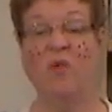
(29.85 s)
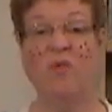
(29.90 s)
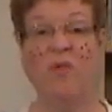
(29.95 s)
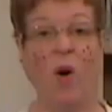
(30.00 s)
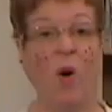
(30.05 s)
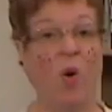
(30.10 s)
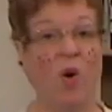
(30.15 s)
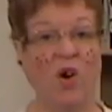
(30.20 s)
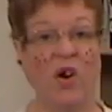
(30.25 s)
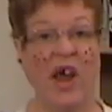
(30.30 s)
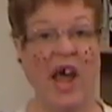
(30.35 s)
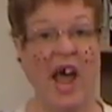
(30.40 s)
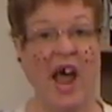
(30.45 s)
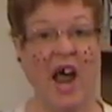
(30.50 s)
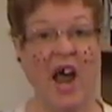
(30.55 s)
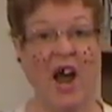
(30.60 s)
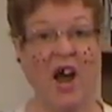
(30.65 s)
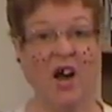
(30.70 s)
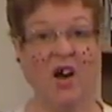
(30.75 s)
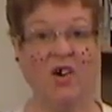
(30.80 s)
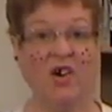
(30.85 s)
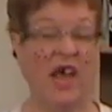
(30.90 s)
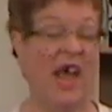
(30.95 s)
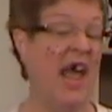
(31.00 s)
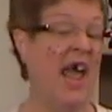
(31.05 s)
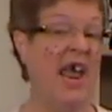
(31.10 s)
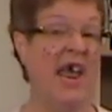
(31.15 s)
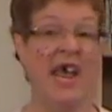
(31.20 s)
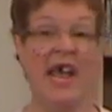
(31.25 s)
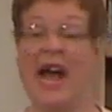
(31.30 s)
four tires,
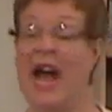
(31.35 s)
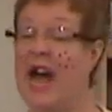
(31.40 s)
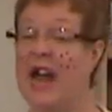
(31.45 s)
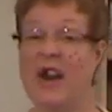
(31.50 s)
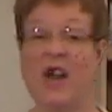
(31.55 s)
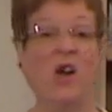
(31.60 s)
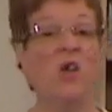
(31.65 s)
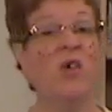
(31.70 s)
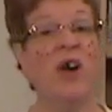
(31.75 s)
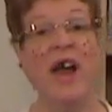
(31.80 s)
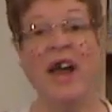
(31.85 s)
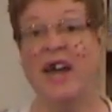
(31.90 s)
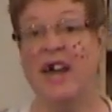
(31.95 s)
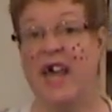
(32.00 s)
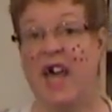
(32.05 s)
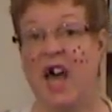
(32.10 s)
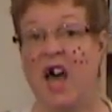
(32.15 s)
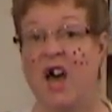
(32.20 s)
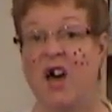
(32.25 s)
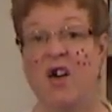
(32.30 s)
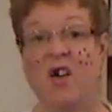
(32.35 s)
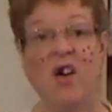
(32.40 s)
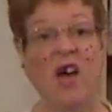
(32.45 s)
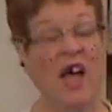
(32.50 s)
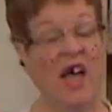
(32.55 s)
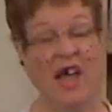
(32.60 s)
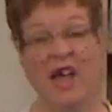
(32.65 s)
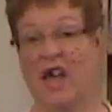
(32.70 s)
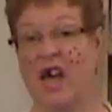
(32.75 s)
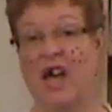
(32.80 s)
ain't got no radio,
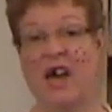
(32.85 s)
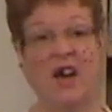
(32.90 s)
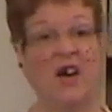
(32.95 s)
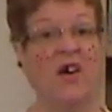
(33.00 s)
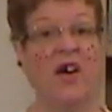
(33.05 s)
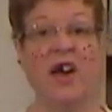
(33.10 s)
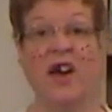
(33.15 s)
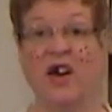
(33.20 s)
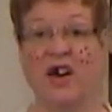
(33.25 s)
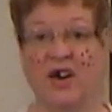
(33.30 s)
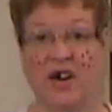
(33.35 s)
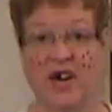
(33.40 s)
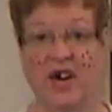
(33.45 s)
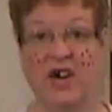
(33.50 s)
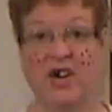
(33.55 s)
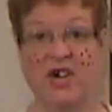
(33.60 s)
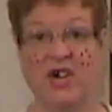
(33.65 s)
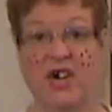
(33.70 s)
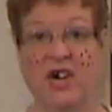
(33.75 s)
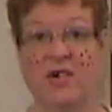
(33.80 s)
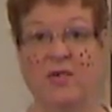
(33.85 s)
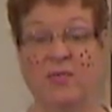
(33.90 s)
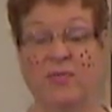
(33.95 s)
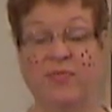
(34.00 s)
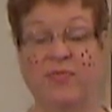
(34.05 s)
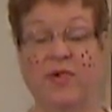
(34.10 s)
ain't got no air conditioning.